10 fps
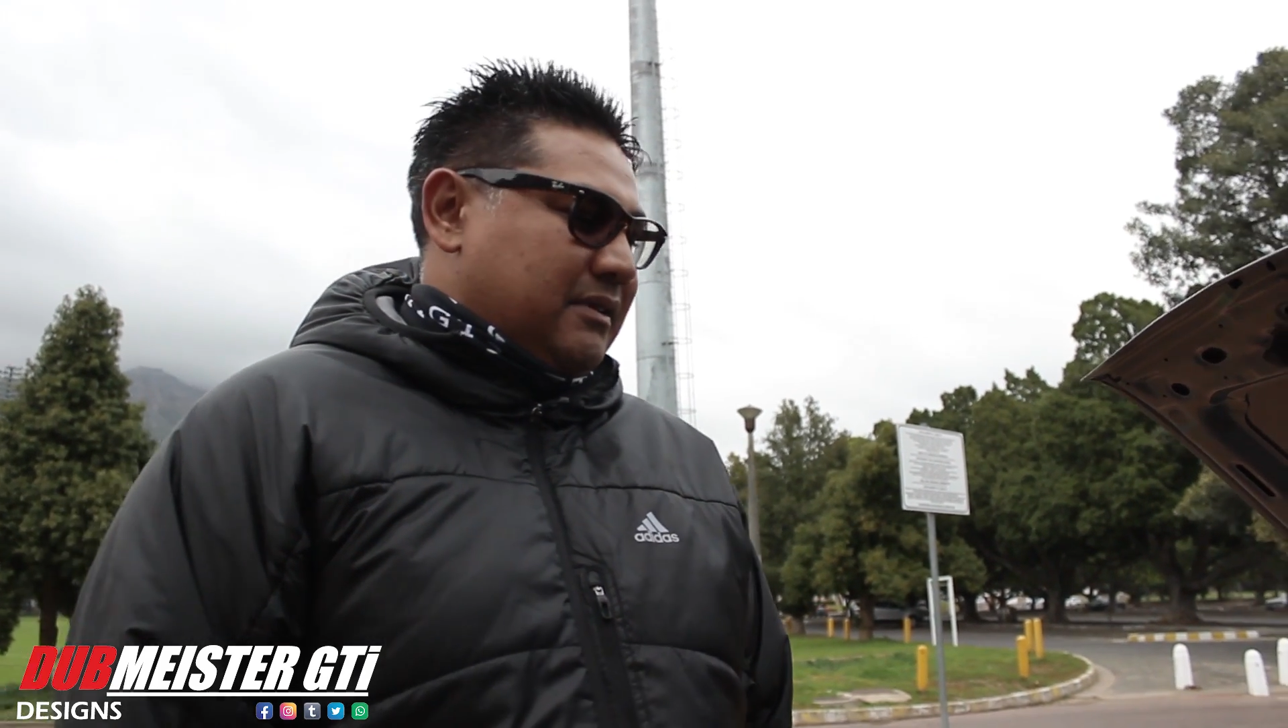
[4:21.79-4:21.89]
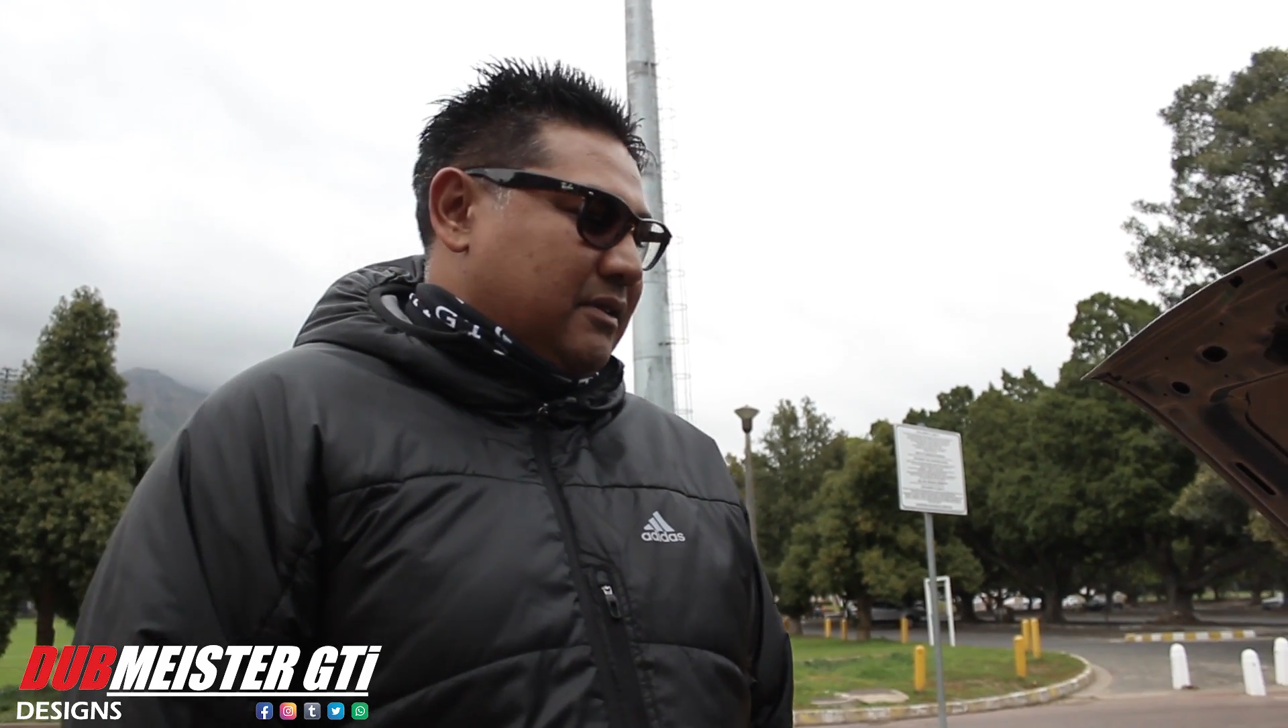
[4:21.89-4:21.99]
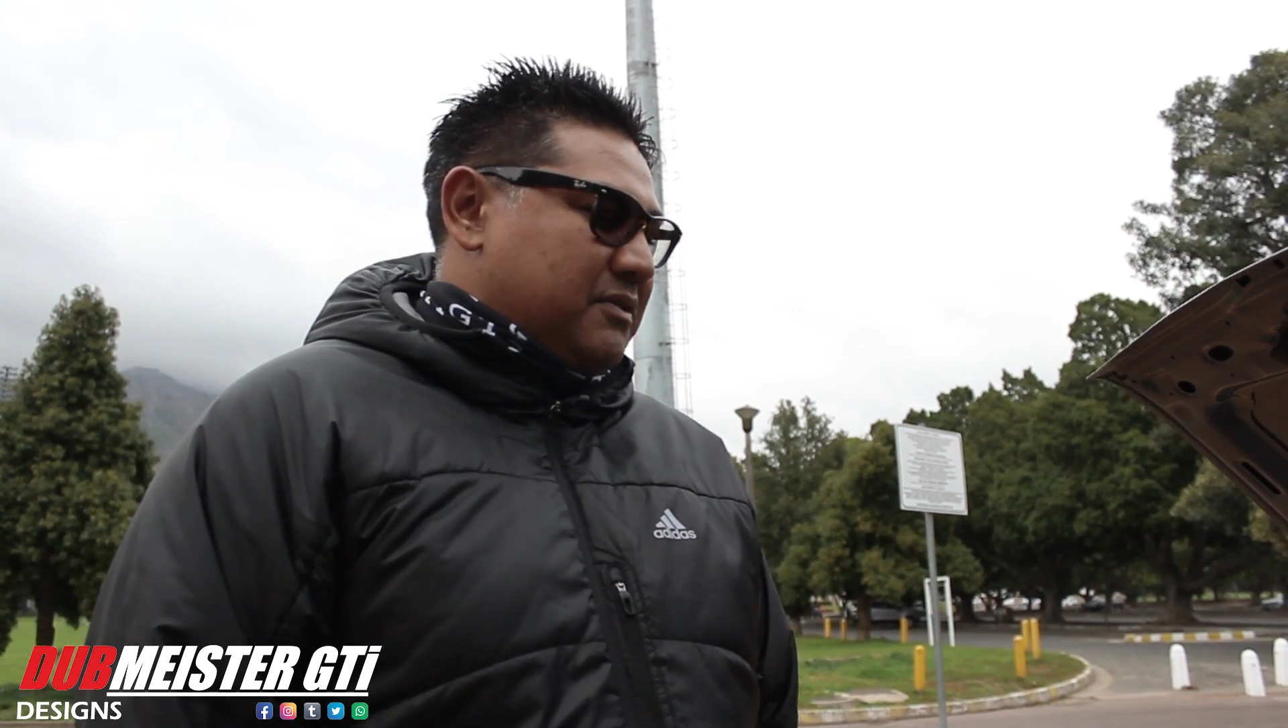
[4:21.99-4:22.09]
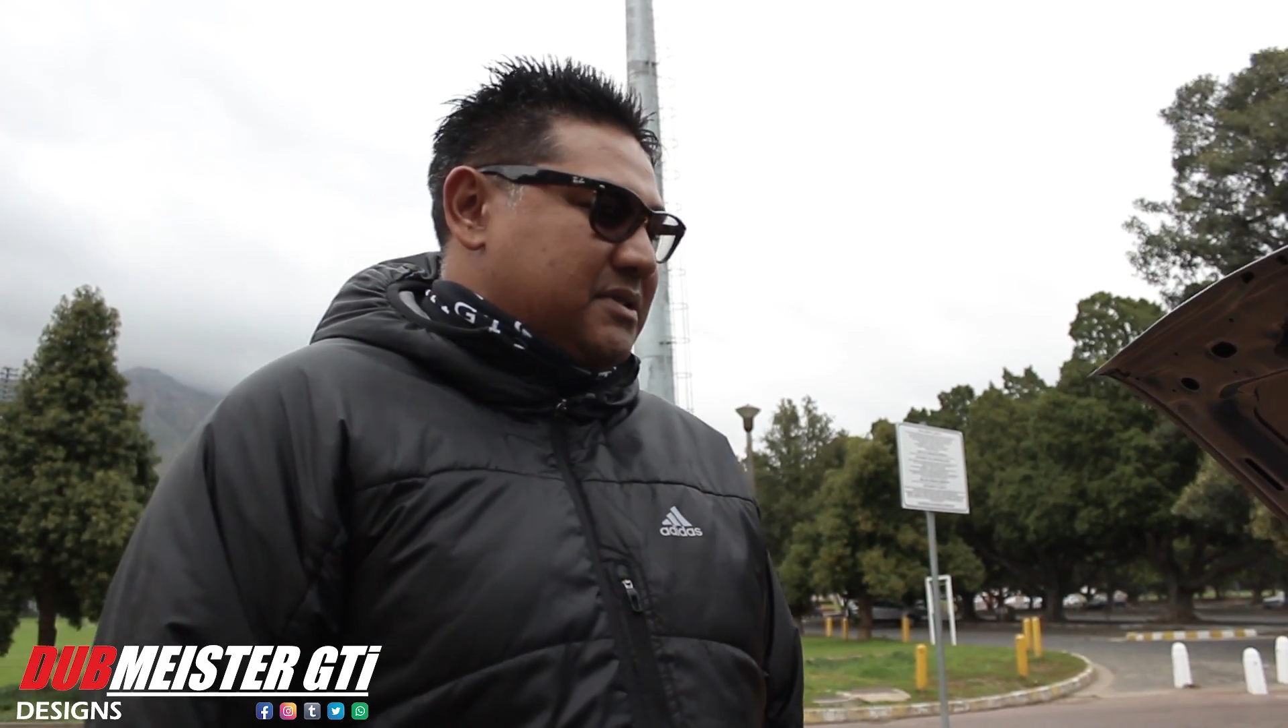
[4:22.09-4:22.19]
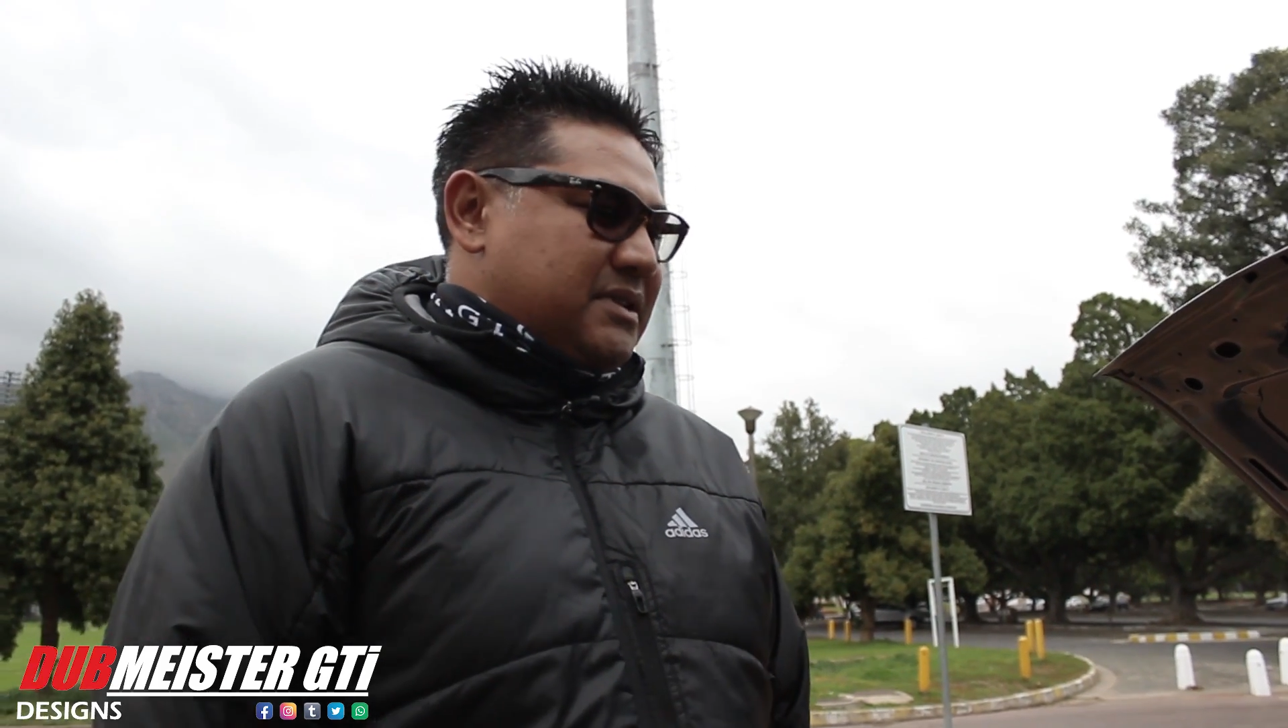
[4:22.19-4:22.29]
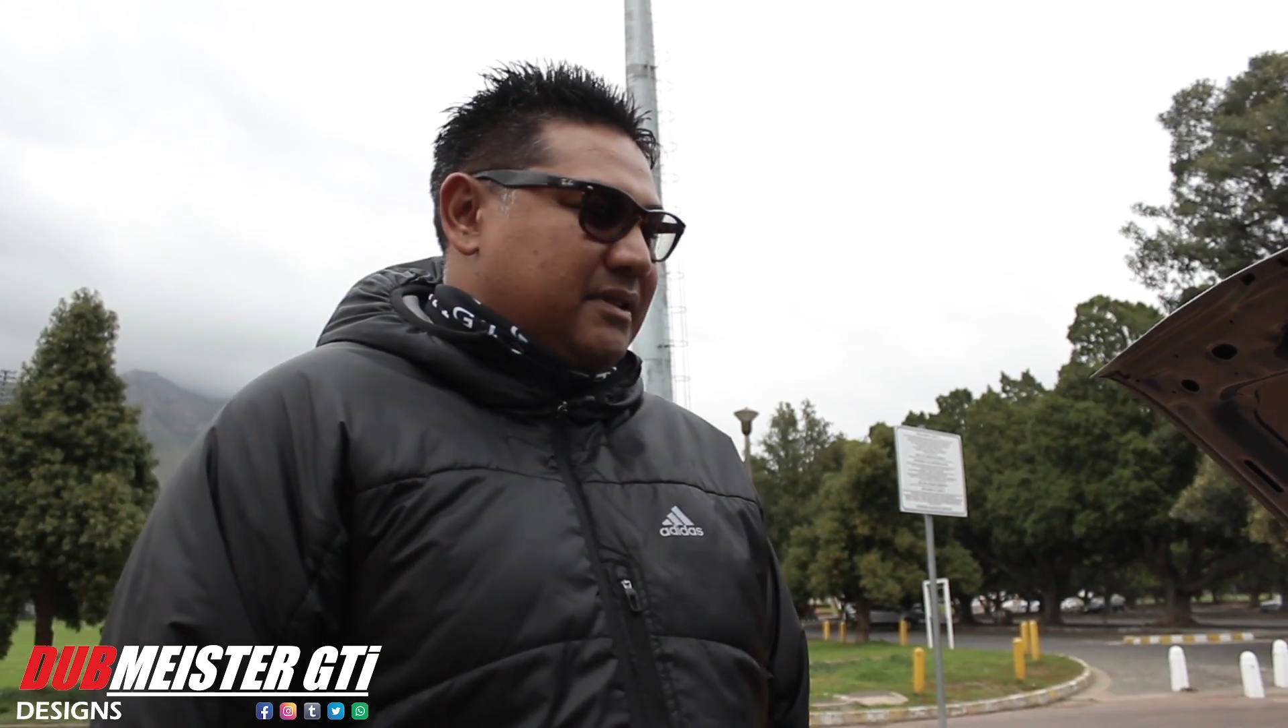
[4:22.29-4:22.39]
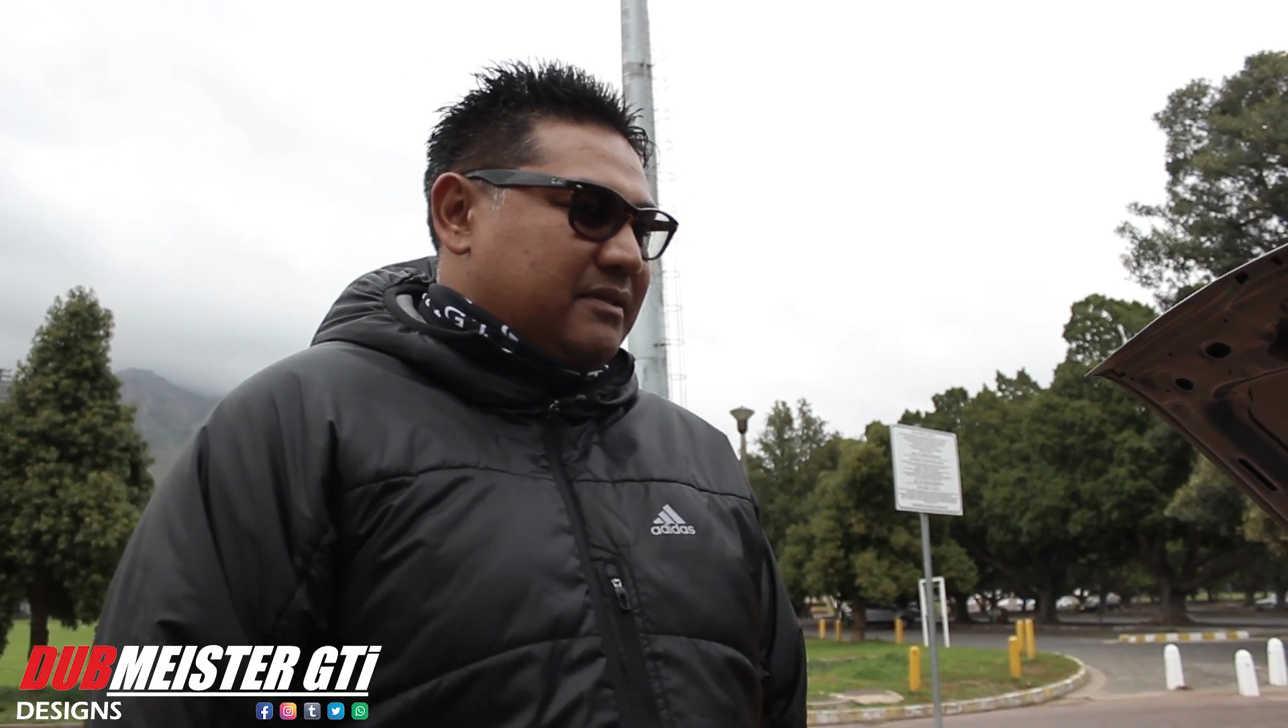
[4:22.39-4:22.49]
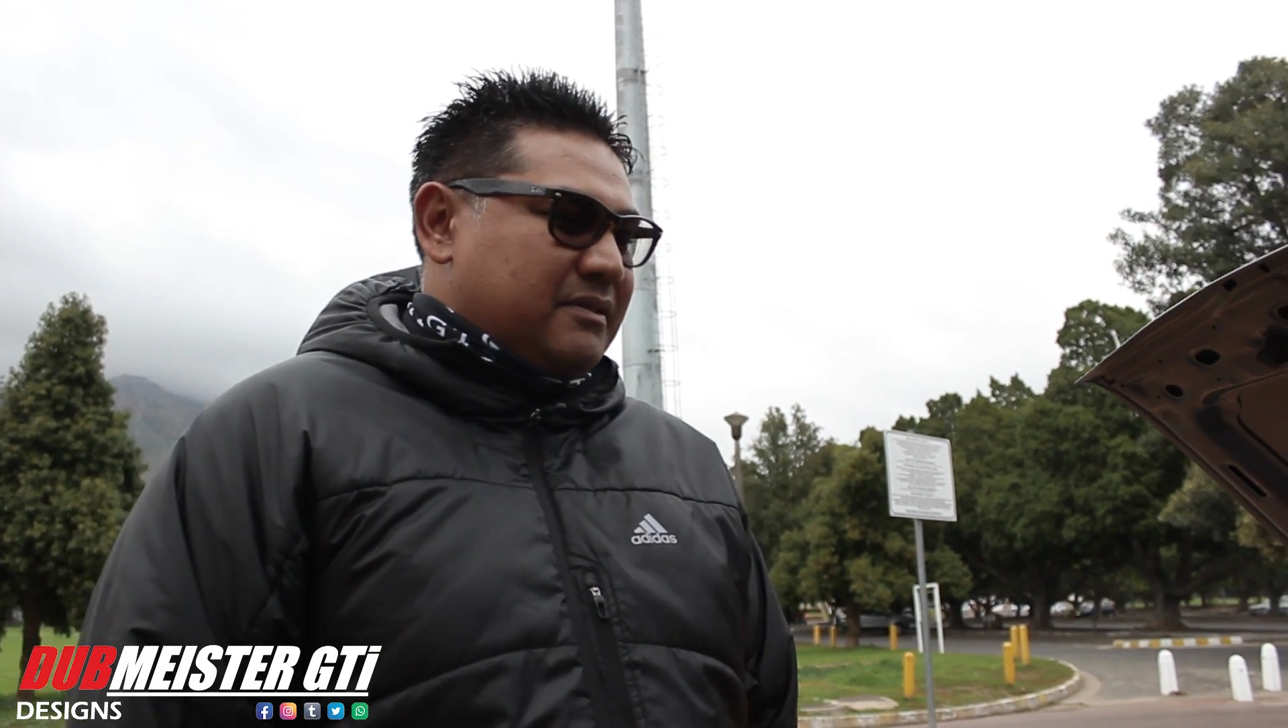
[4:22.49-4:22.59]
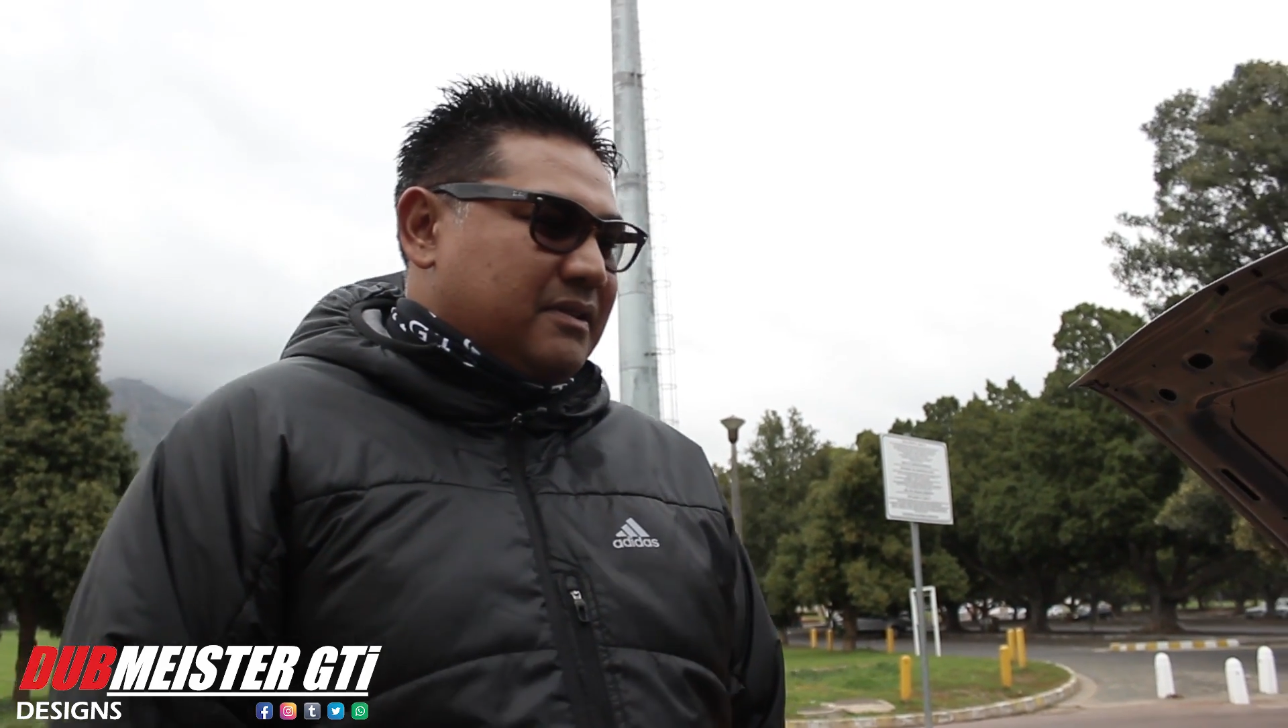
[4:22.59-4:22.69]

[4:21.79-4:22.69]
obviously